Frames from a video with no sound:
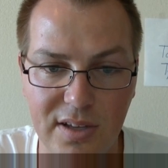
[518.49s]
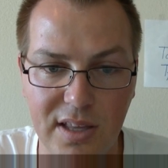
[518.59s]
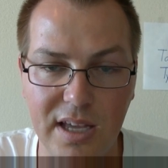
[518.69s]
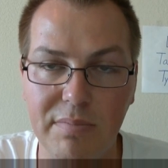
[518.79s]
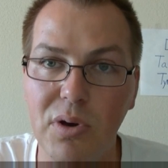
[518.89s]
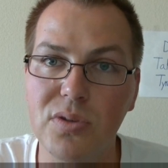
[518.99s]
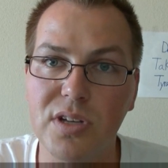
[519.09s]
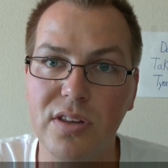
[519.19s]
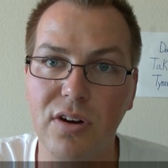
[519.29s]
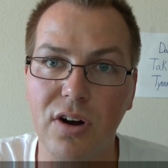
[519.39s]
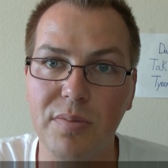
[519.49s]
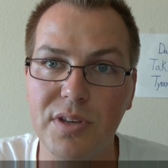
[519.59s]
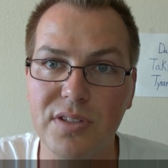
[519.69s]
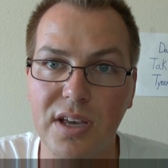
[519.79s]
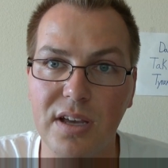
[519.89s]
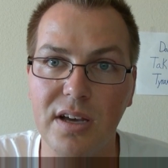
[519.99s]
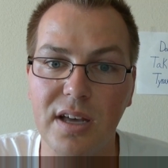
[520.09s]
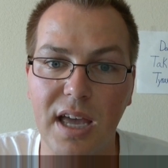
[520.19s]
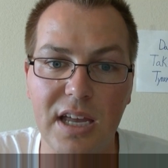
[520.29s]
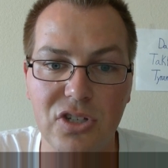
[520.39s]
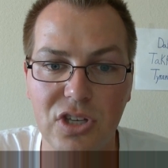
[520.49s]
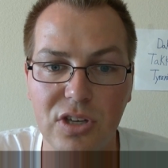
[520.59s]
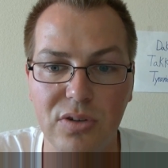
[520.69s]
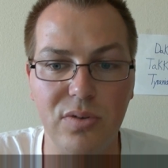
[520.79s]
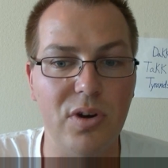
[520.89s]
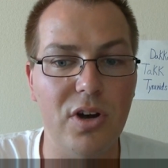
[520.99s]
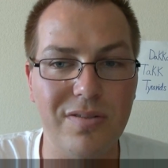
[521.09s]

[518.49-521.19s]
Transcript: Like most other armies, like a HQ